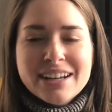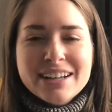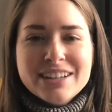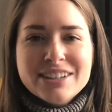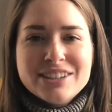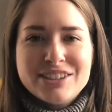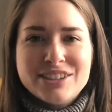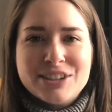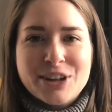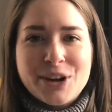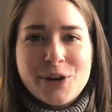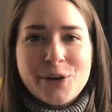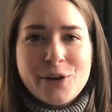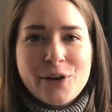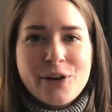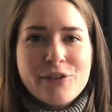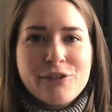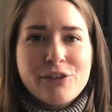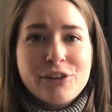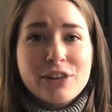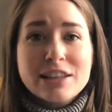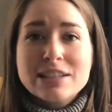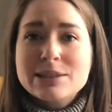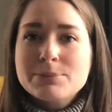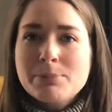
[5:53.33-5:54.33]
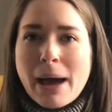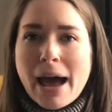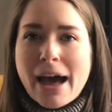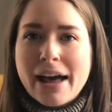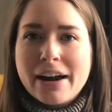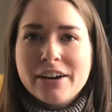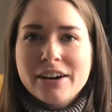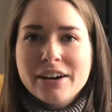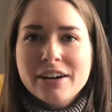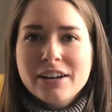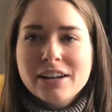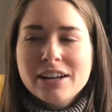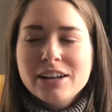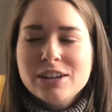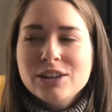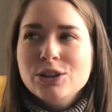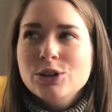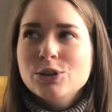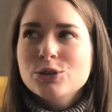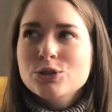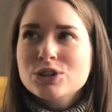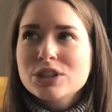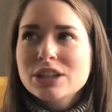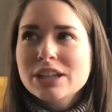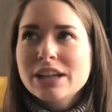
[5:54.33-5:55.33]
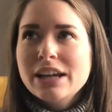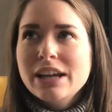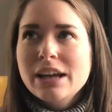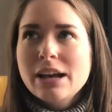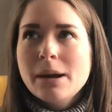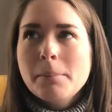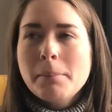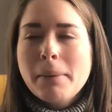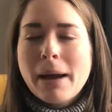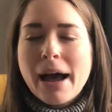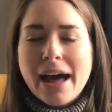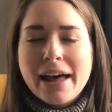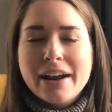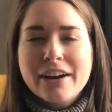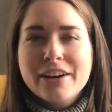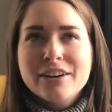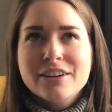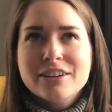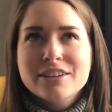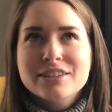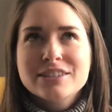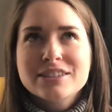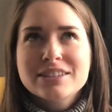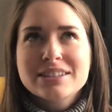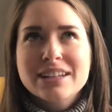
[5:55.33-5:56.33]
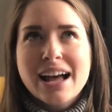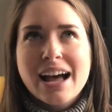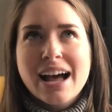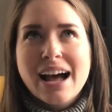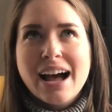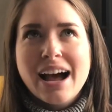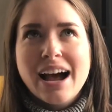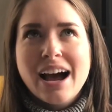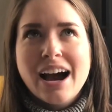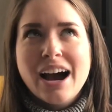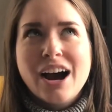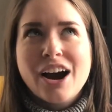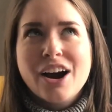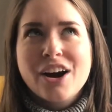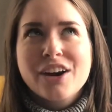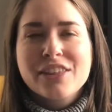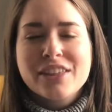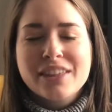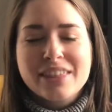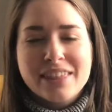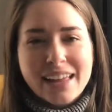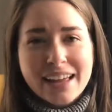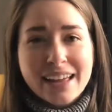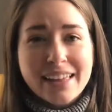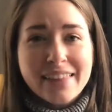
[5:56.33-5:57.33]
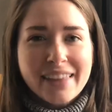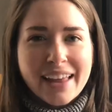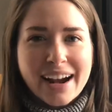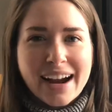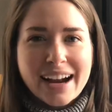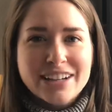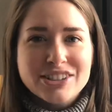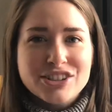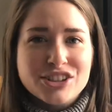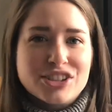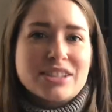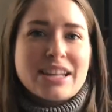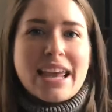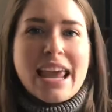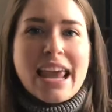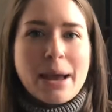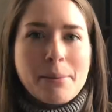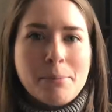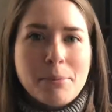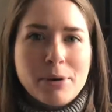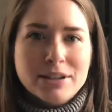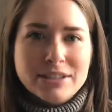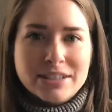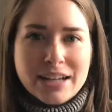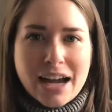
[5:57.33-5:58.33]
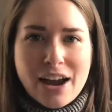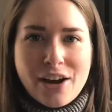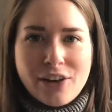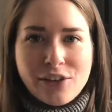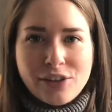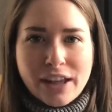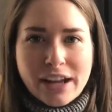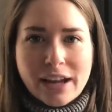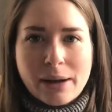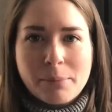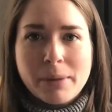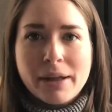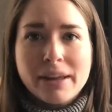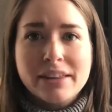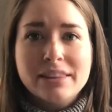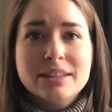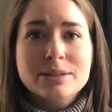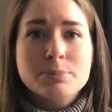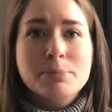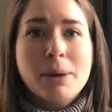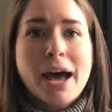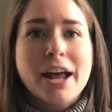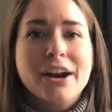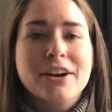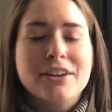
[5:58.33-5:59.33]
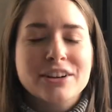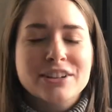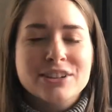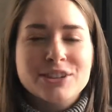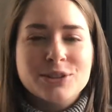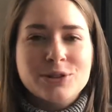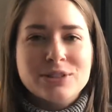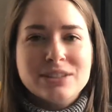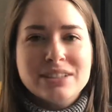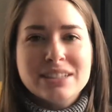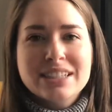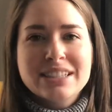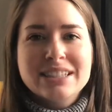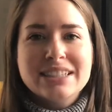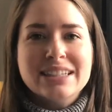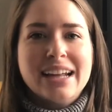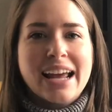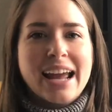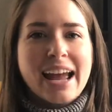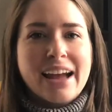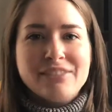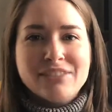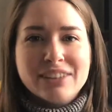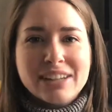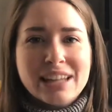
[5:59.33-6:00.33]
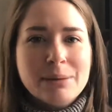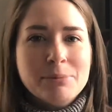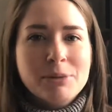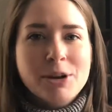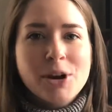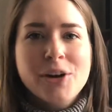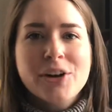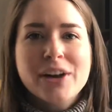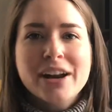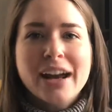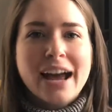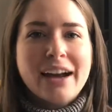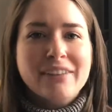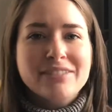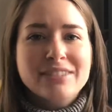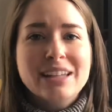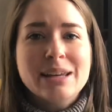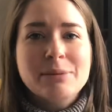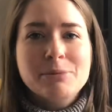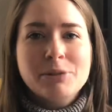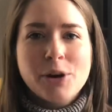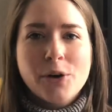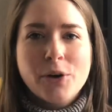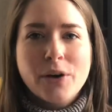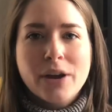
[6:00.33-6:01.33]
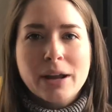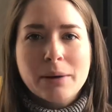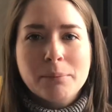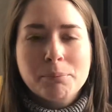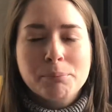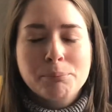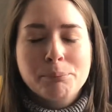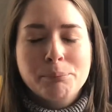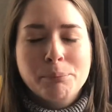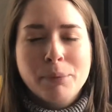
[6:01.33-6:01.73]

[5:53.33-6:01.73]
So for this pattern, usually patterns are the thing that I just can't put down. Like, I'm like, this pattern is so addicting, I have to keep going.